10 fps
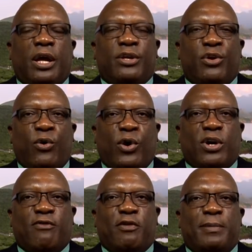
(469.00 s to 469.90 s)
Your
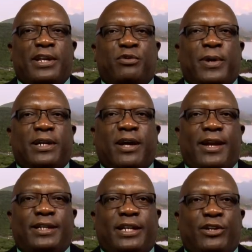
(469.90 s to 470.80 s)
government will
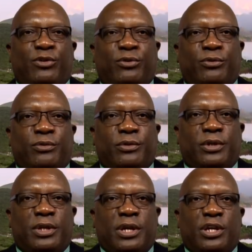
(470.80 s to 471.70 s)
continue
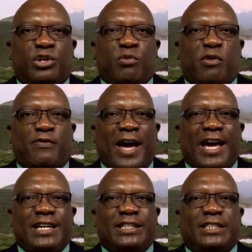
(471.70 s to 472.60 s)
to
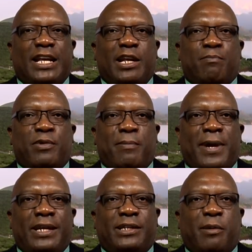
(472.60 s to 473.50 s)
revise and
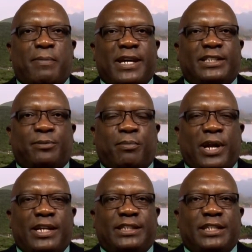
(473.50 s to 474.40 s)
implement the best
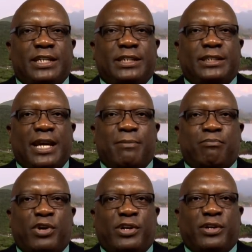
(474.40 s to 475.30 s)
policies
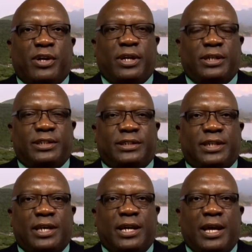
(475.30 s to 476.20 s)
and
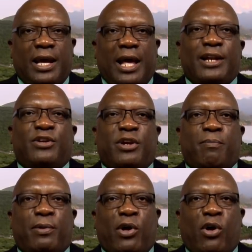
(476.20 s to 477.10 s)
protocols, and to
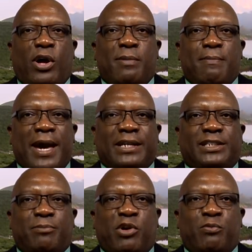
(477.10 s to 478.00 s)
deploy
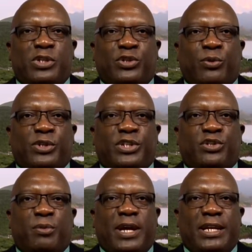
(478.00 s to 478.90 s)
maximum
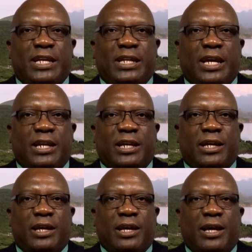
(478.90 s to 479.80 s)
resources where needed
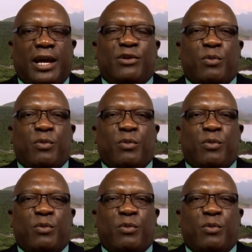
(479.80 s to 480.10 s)
and